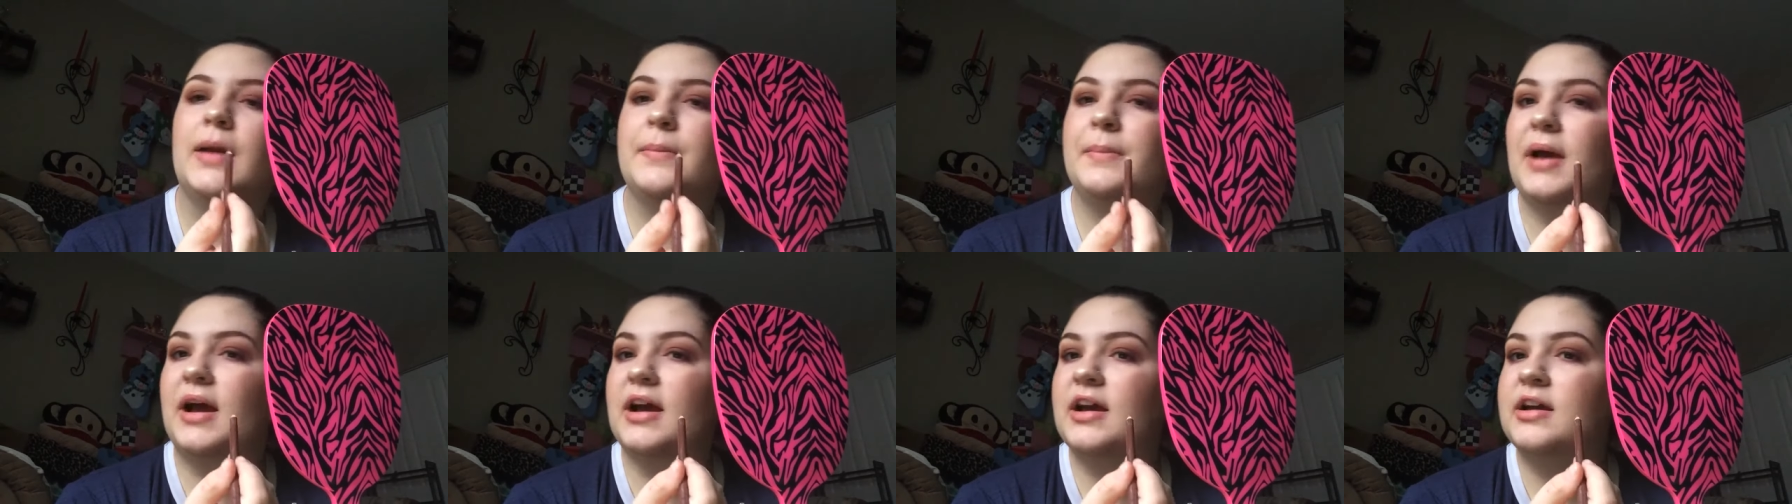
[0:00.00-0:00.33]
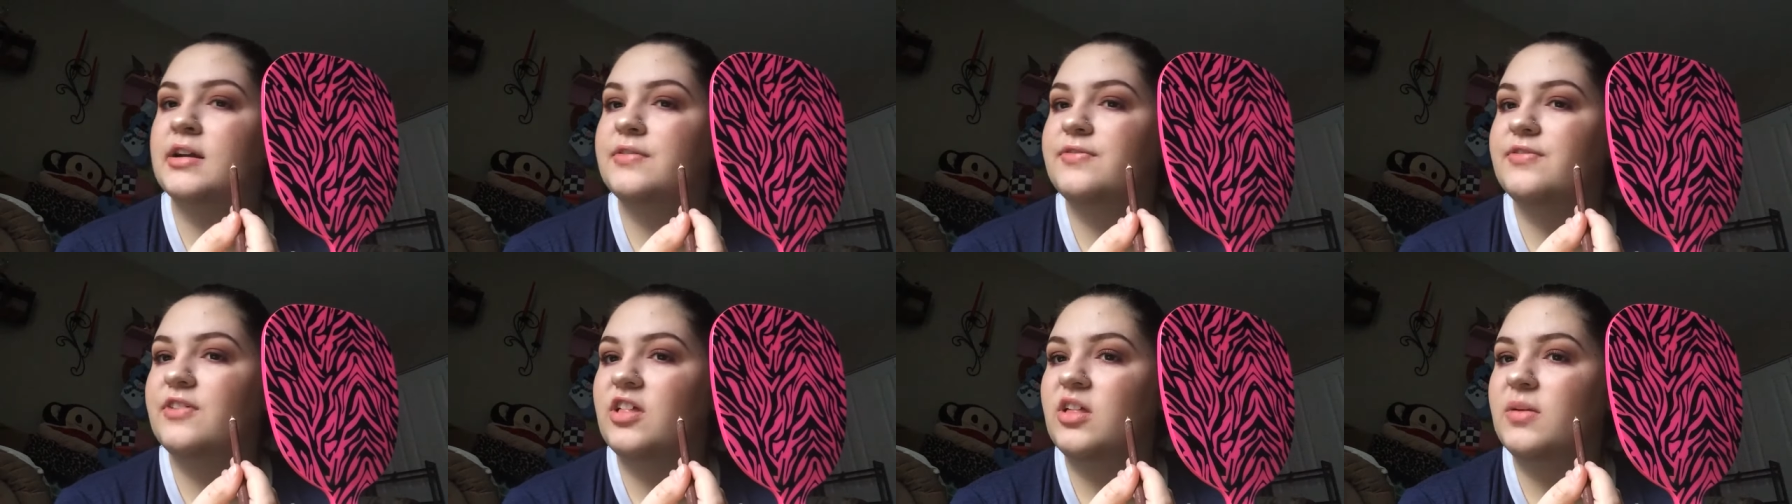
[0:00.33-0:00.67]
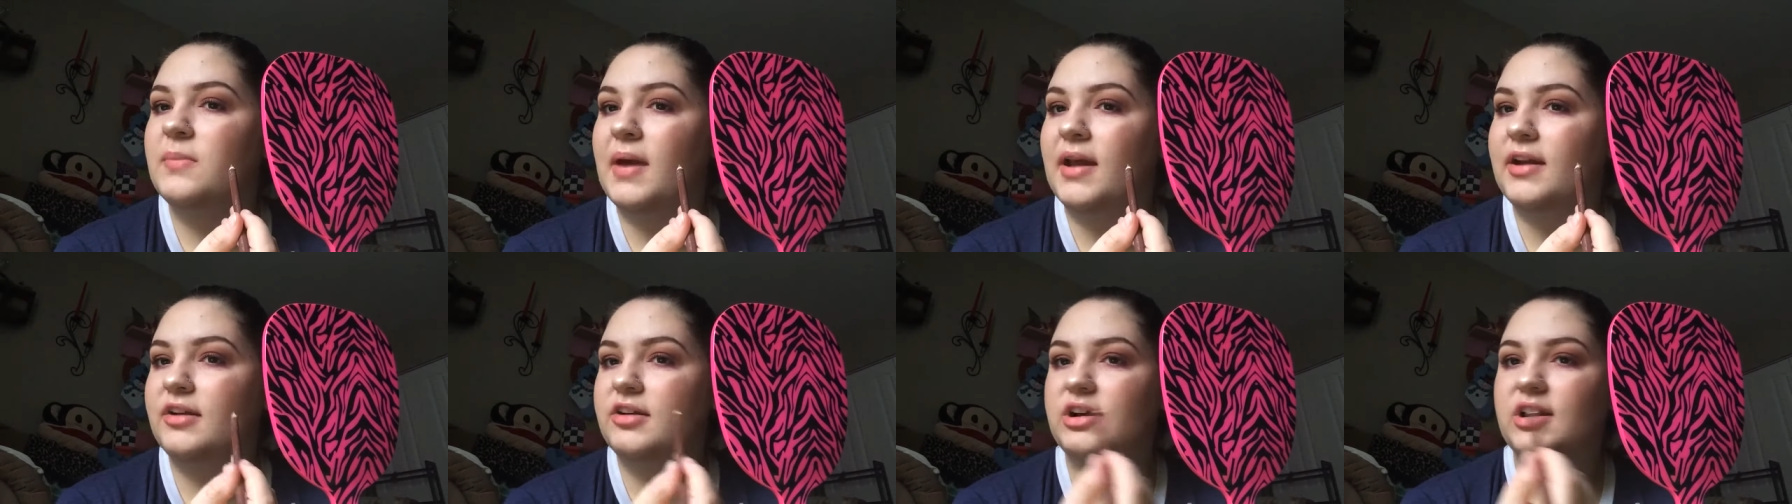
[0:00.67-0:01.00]
I'm not going to
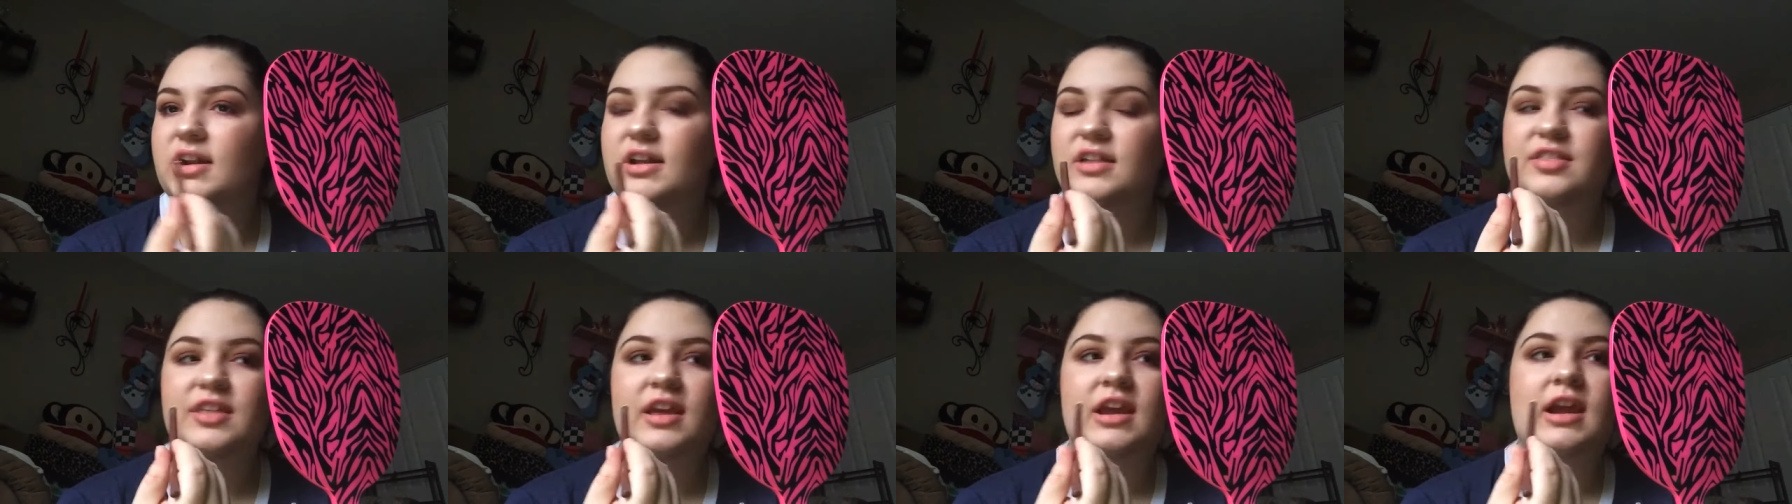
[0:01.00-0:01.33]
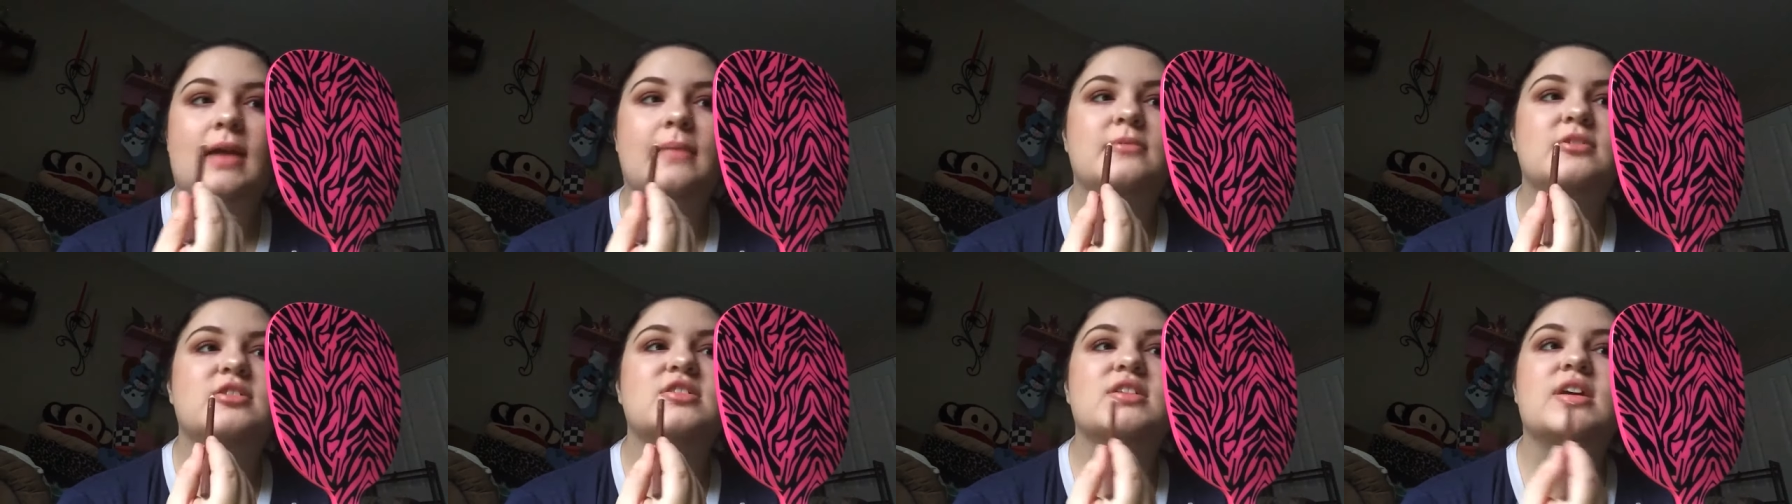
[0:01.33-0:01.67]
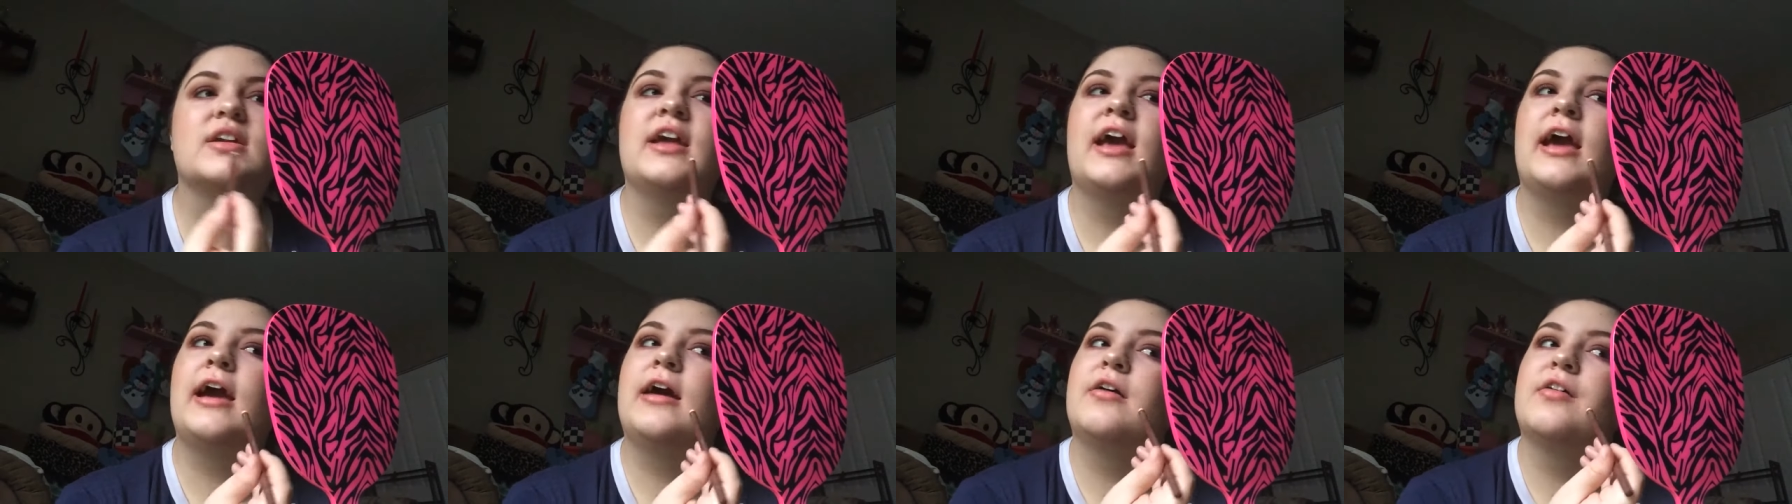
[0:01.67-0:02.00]
fill them in or anything. I'm
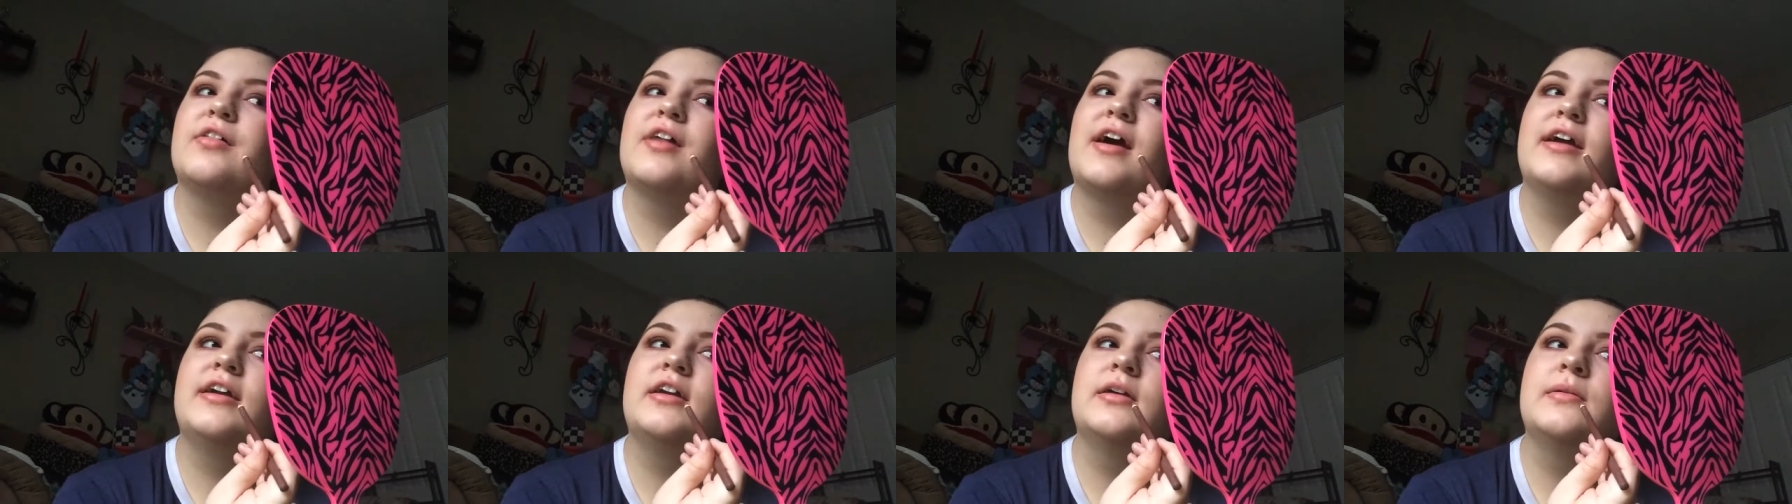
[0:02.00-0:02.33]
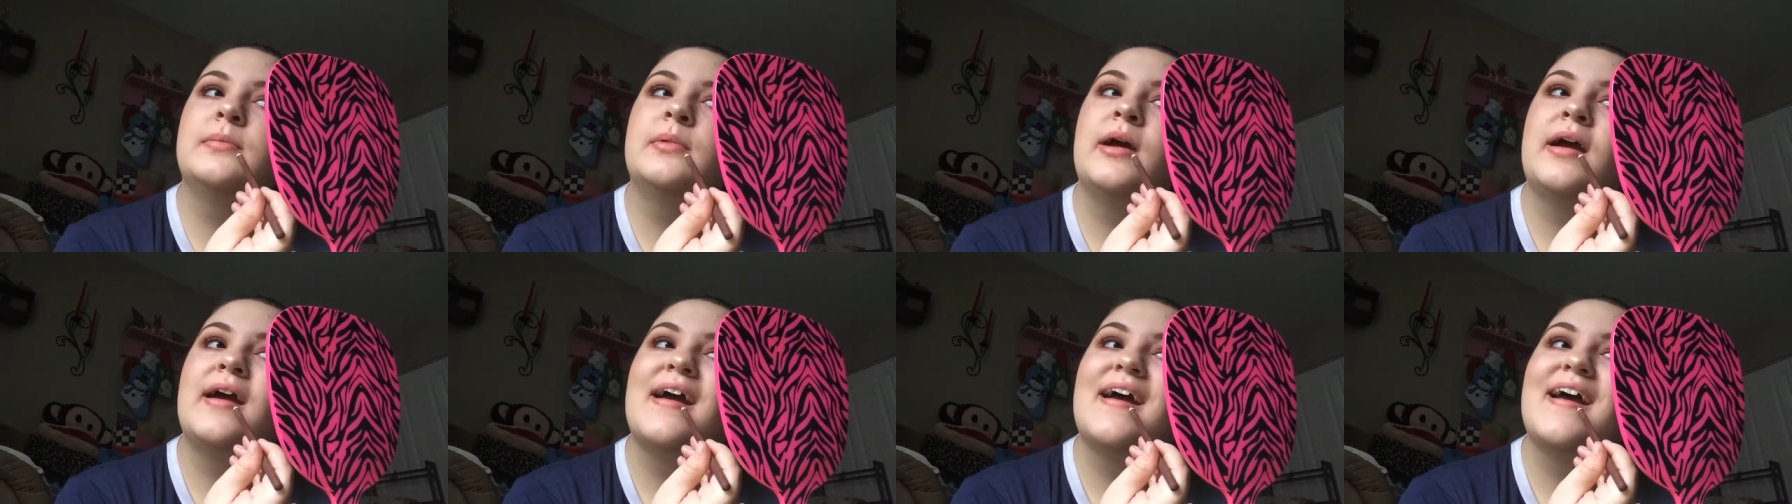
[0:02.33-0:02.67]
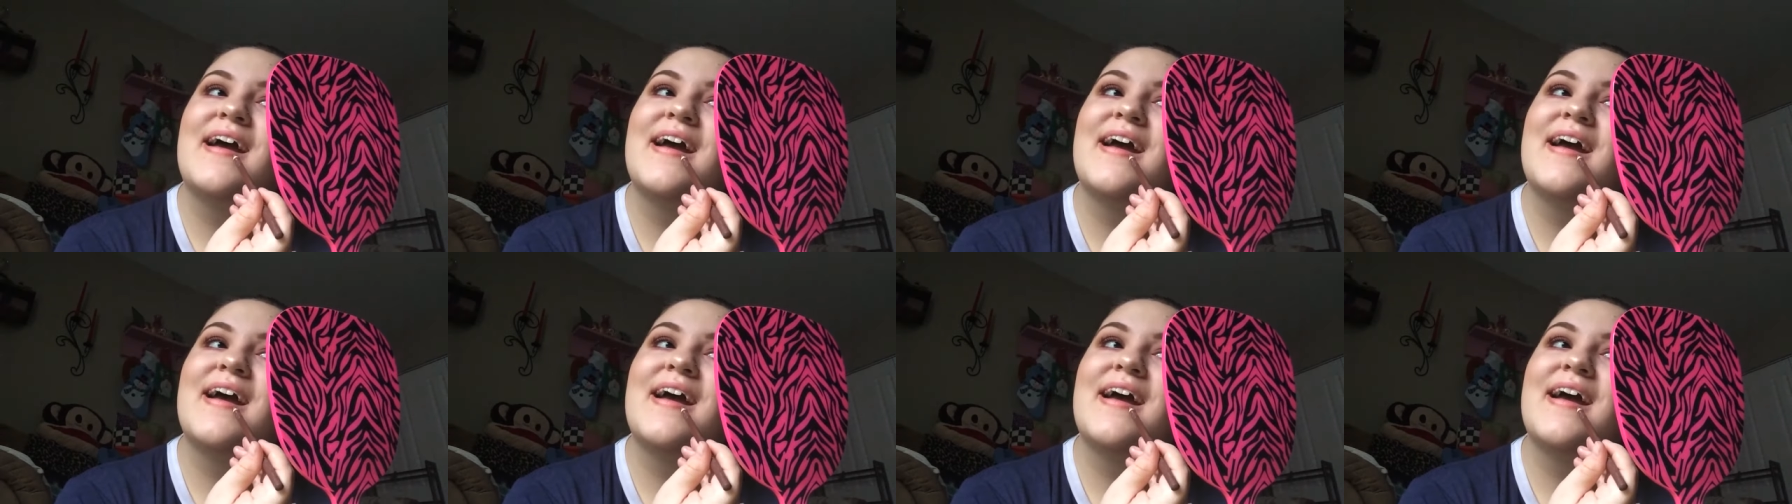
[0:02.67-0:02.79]
just going to outline them.